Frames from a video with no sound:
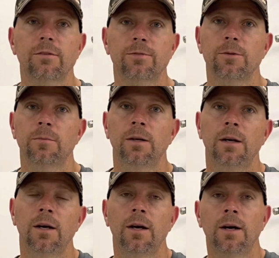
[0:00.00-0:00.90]
from
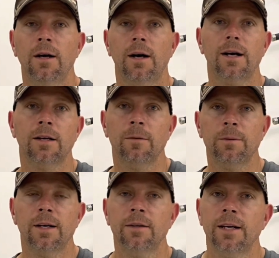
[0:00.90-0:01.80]
hiking up and
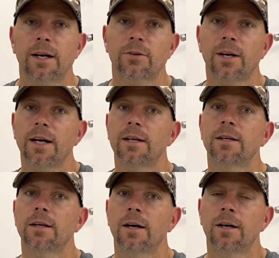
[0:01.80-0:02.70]
down that
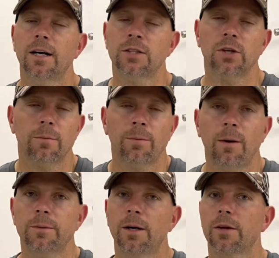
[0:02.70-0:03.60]
grade. I shot
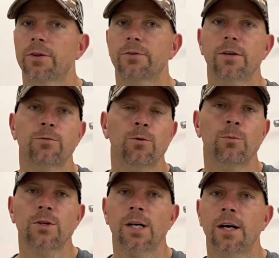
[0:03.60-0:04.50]
probably about 3 or 4
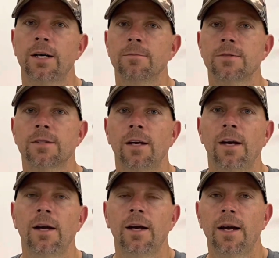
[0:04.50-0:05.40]
more times
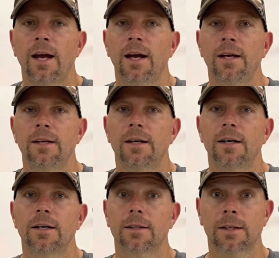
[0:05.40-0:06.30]
and
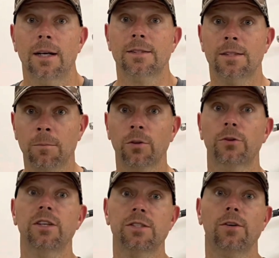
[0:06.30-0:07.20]
got similar
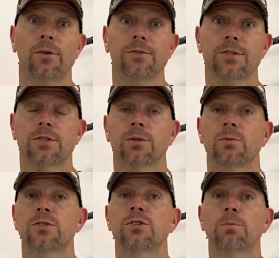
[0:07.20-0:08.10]
results.
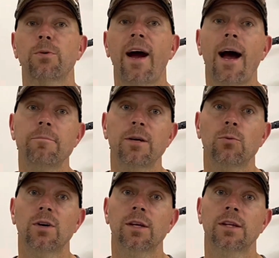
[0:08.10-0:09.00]
Was super happy
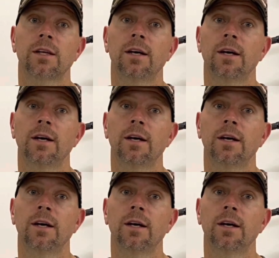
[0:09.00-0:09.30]
with